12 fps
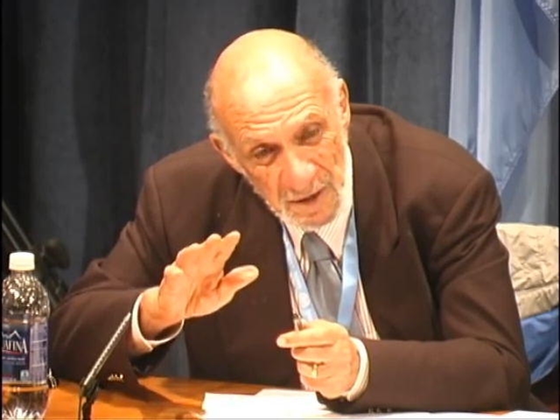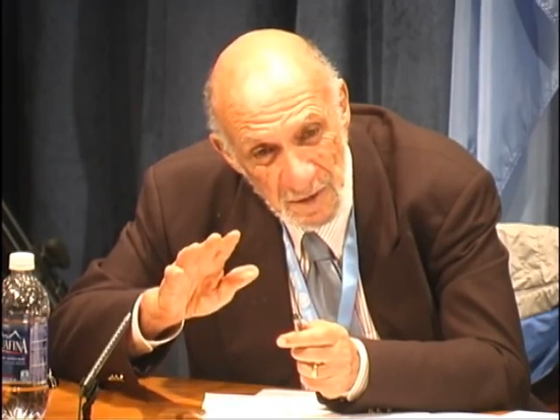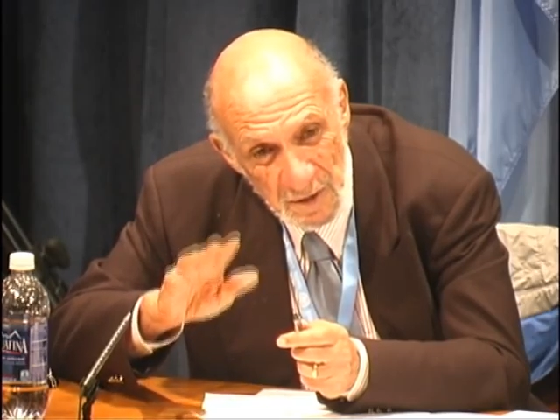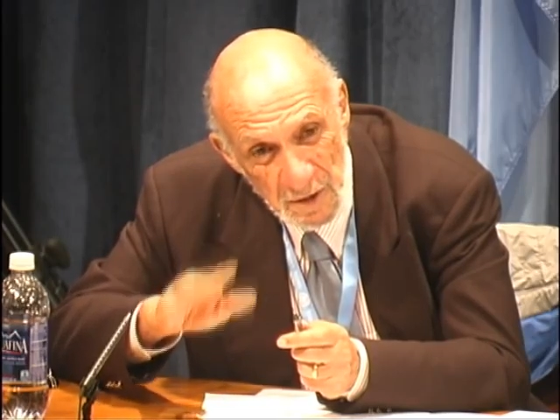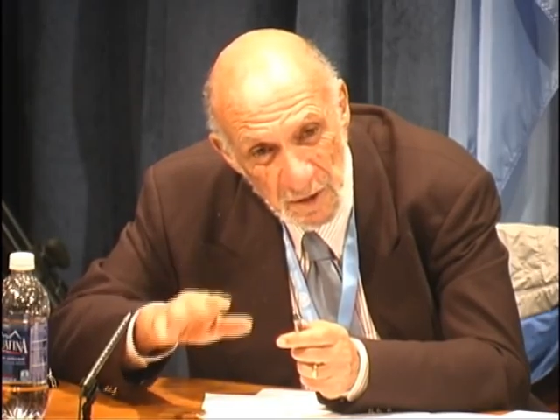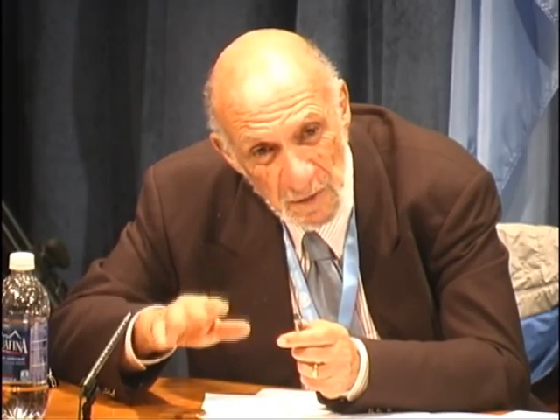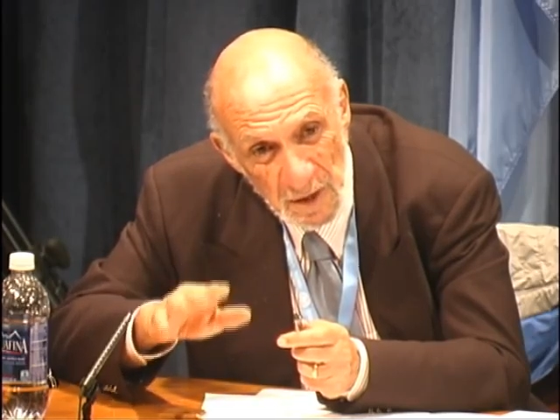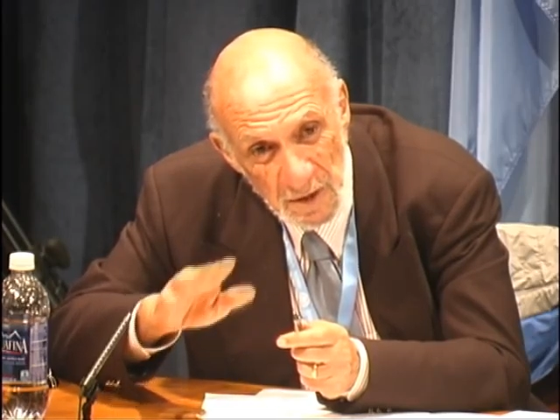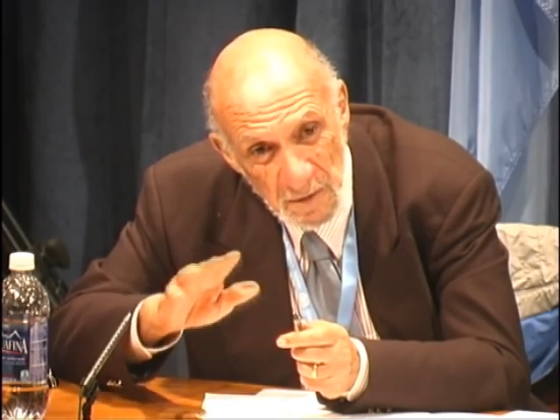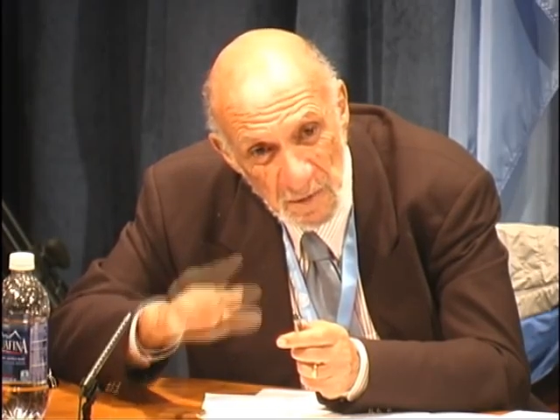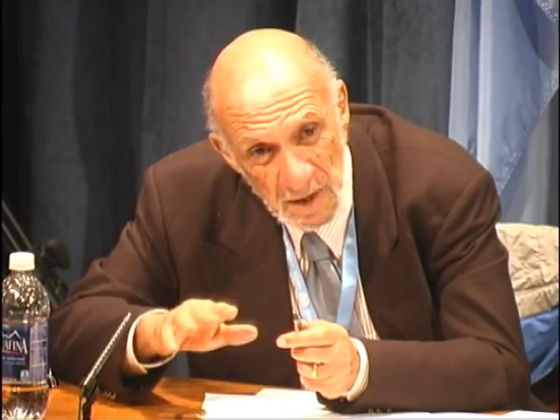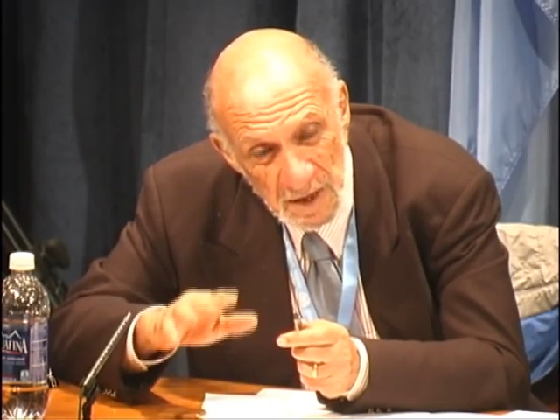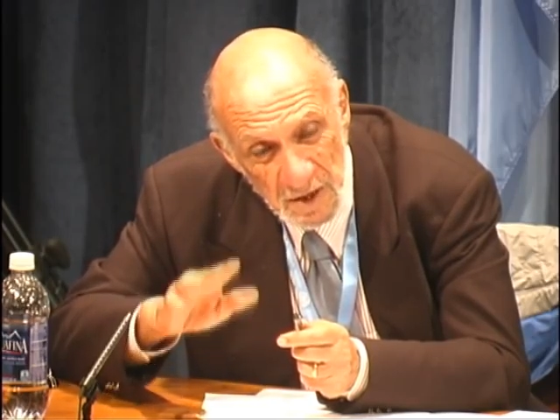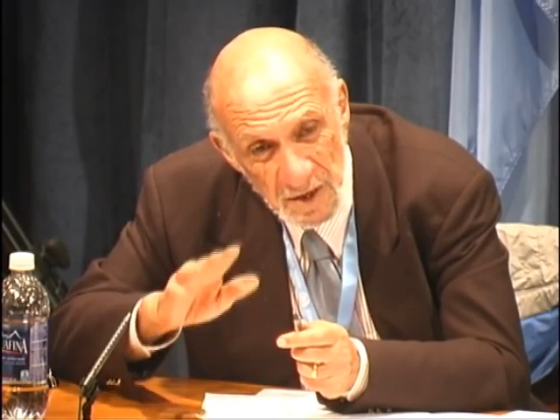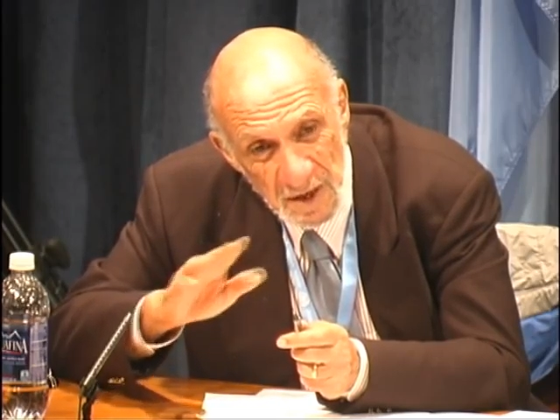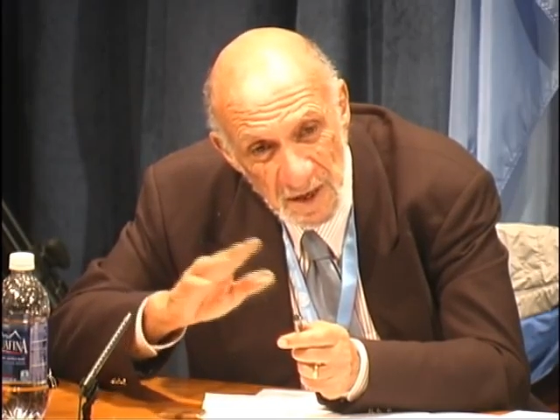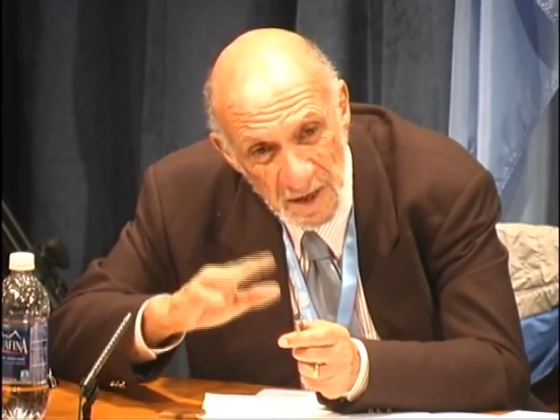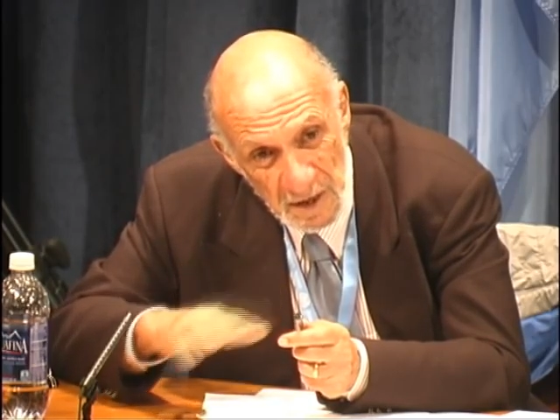the degree to
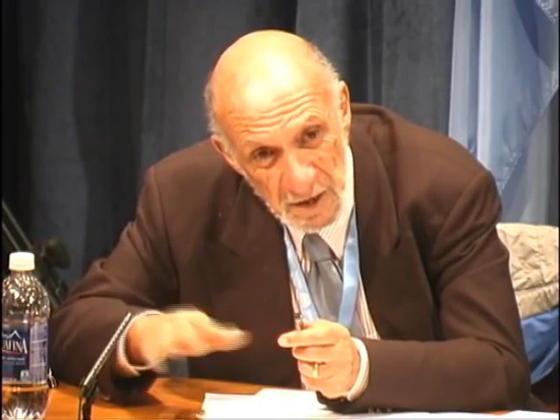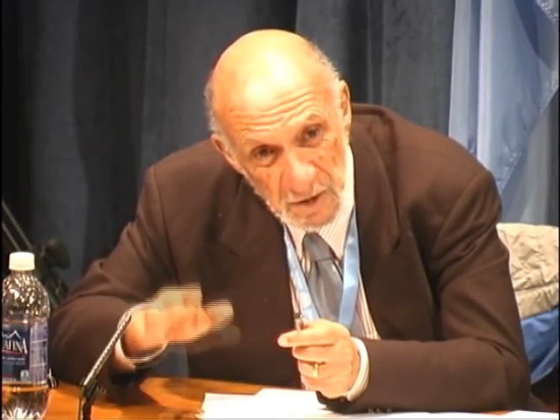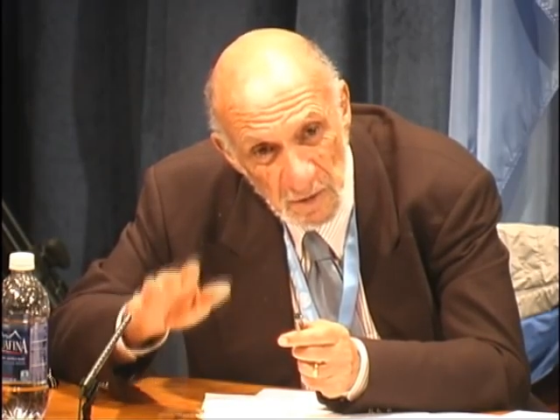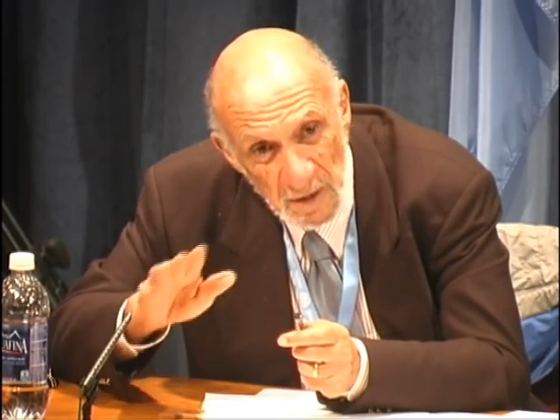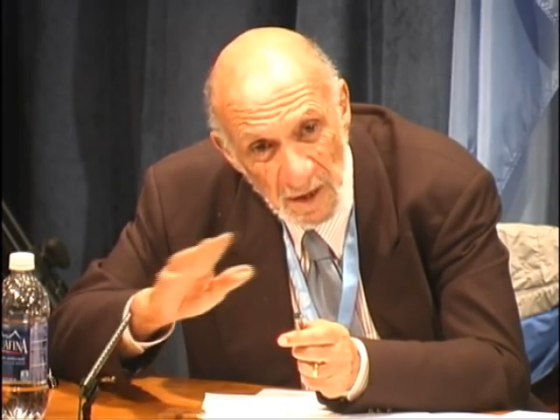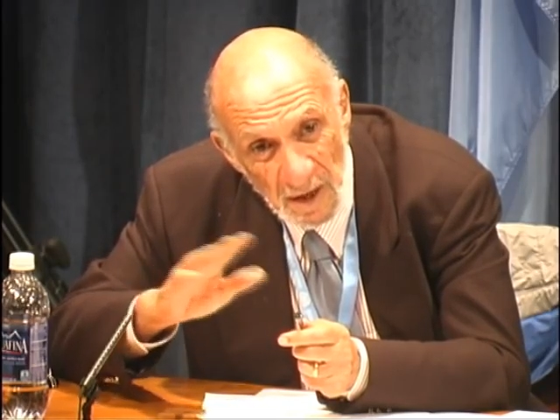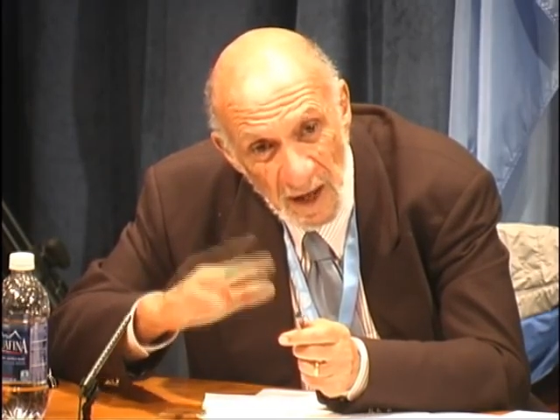which Israel